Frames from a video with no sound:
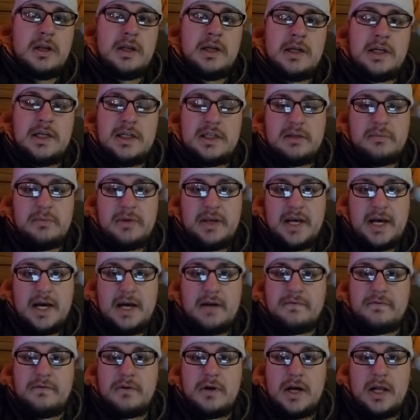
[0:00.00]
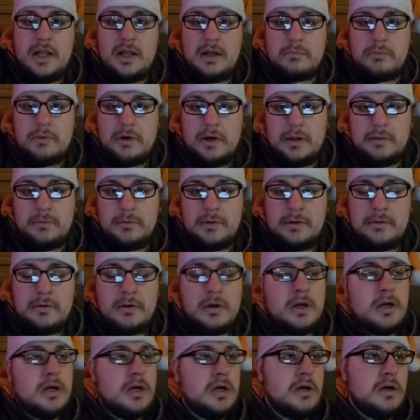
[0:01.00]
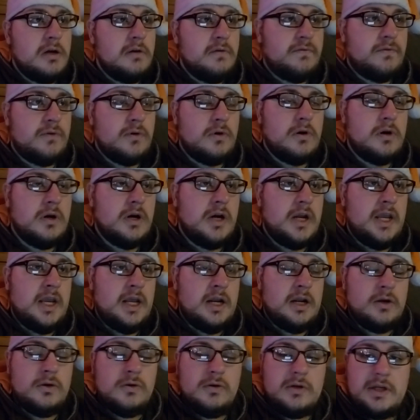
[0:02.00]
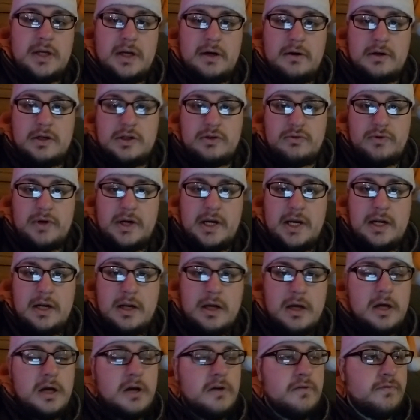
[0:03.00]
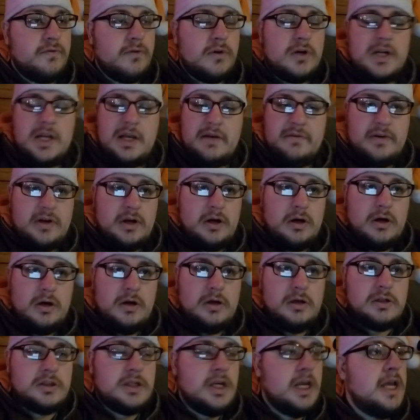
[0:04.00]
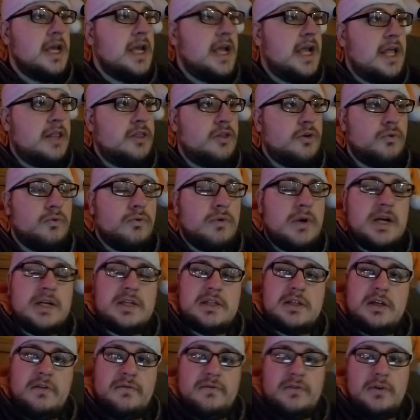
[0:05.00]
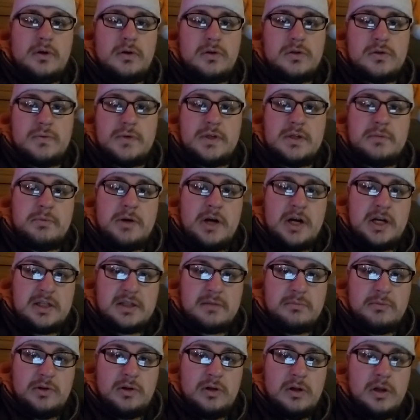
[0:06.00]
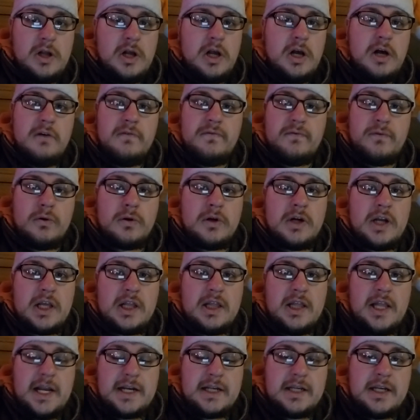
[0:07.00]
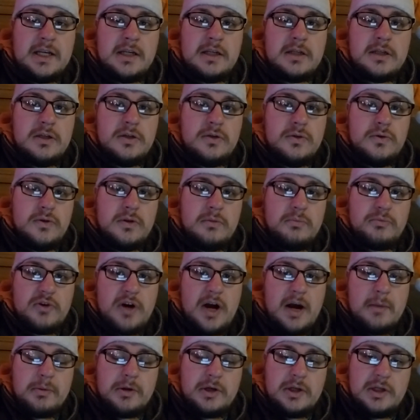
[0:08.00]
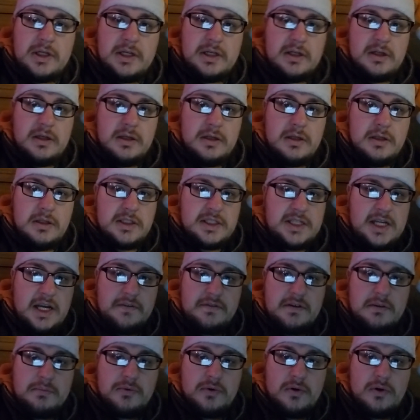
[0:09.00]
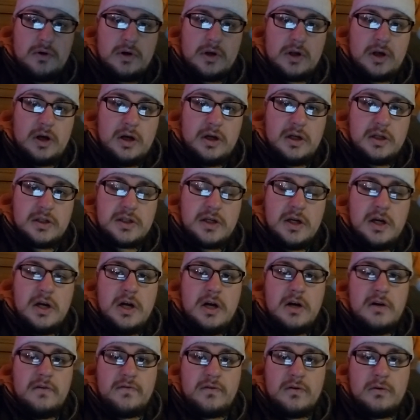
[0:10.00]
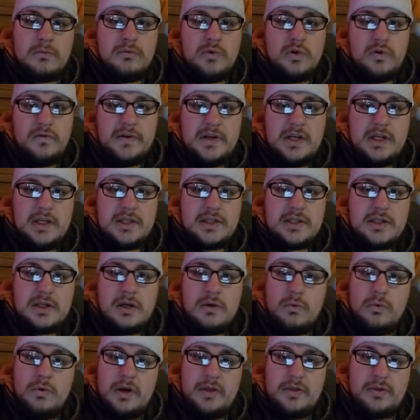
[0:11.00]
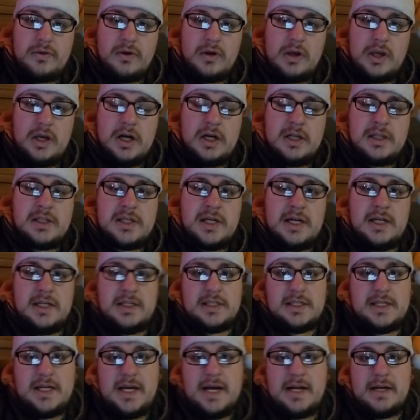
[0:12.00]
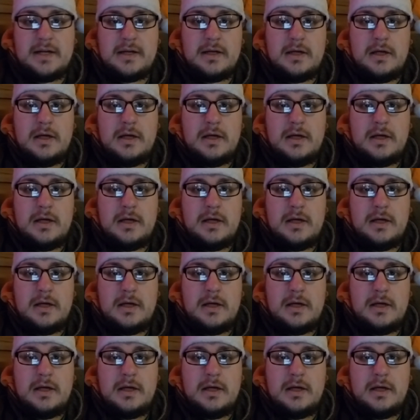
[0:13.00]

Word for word: needs to be had for Alec Baldwin, for Hannah Gutierrez Reed, for David Halls, and the rest of those responsible for neglecting to do the proper safety protocols for movies with guns on set.